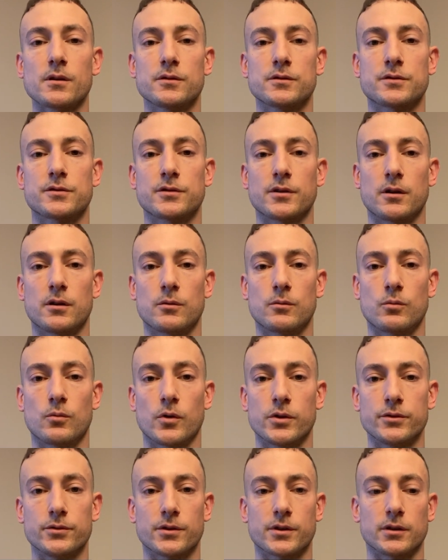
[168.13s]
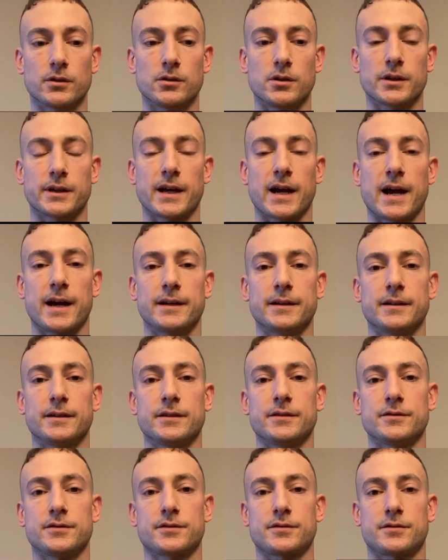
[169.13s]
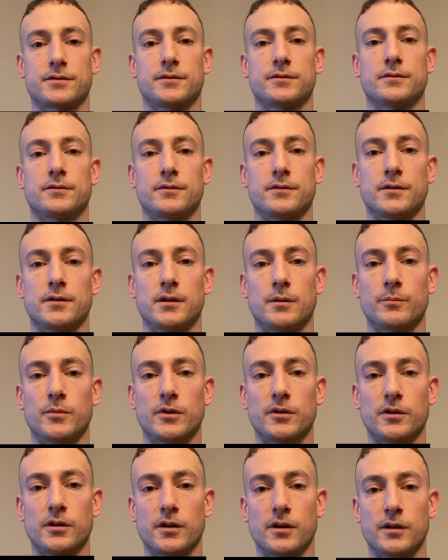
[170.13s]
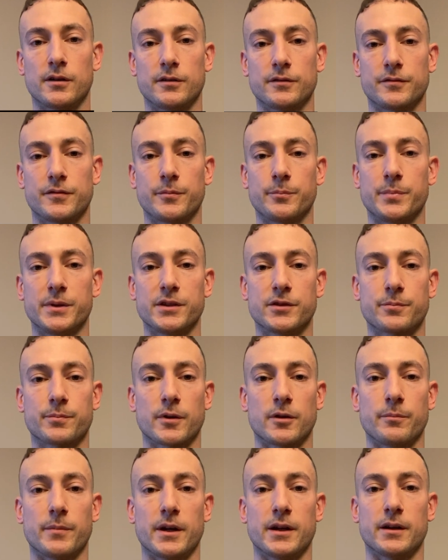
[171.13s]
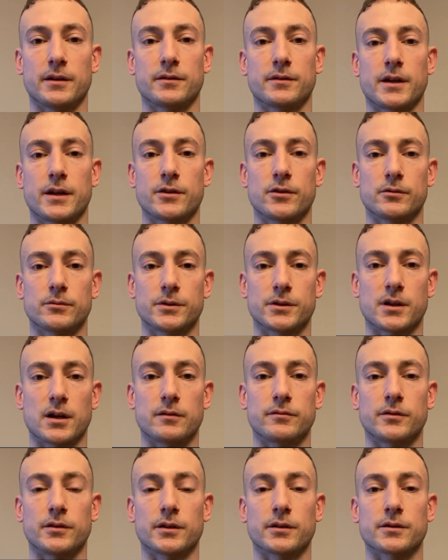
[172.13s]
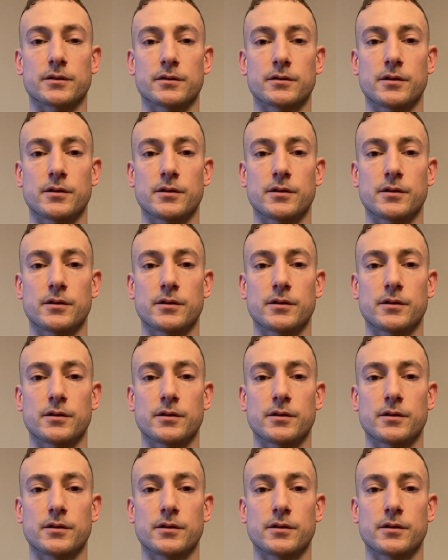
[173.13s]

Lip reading: So what you can look at is the number of beats per minute that you're recovering.